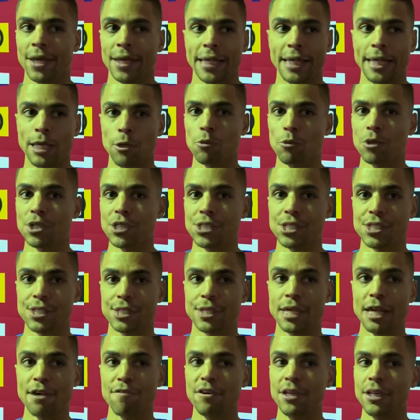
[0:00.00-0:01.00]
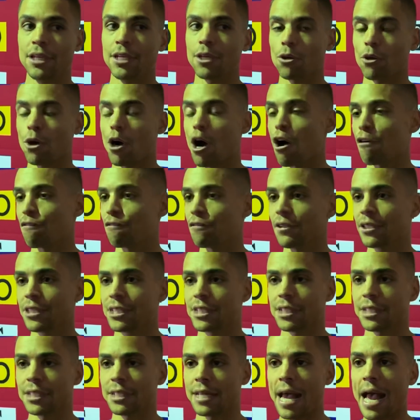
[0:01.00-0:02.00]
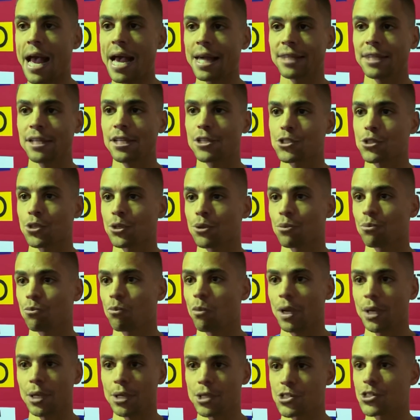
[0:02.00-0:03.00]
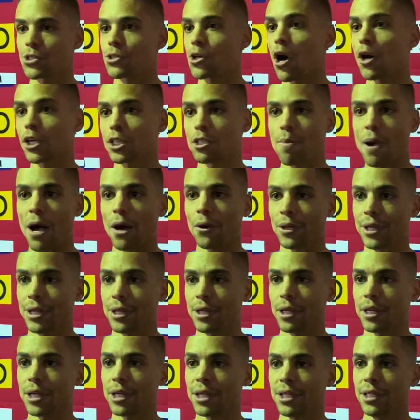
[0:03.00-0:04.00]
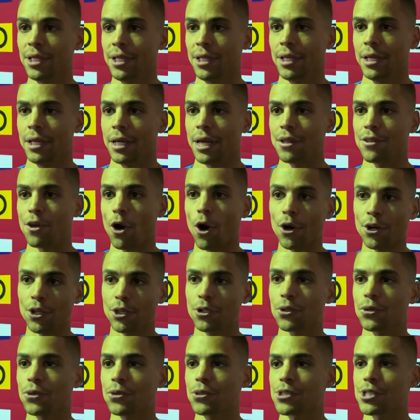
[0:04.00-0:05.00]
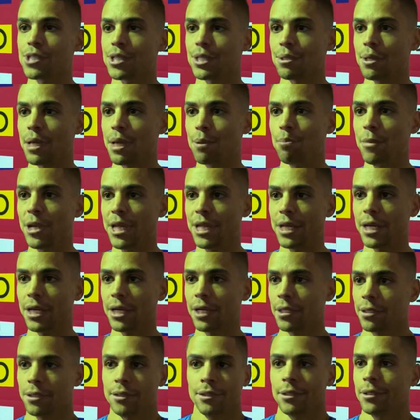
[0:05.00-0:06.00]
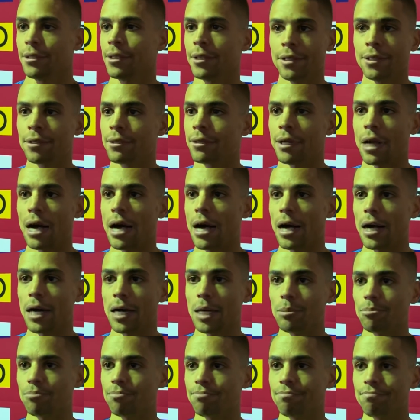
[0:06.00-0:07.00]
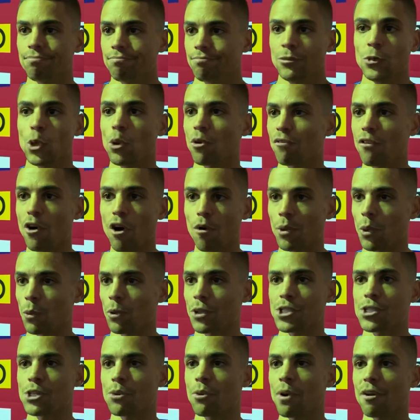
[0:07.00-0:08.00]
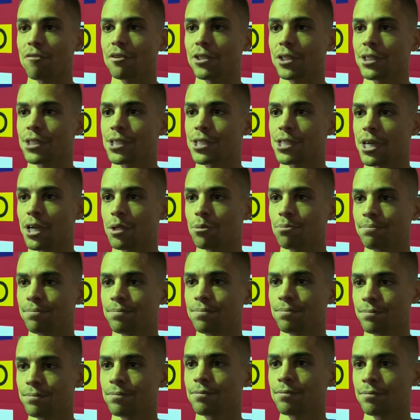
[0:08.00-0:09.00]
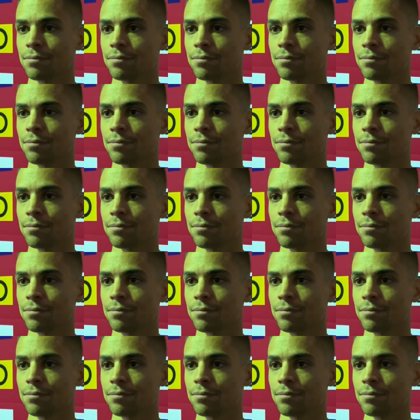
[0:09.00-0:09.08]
he was given or offering to the athletes or what is talked about in the articles and in media. No involvement whatsoever. So